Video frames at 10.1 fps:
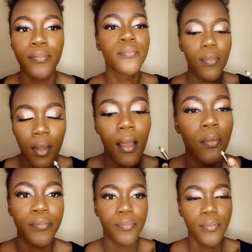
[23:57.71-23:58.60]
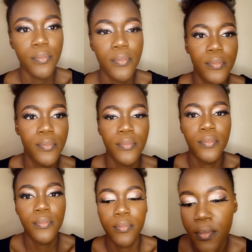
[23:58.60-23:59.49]
it has to be at least a little bit
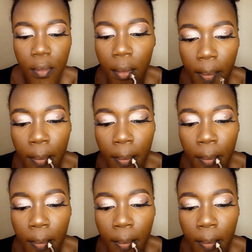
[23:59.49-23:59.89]
sticky.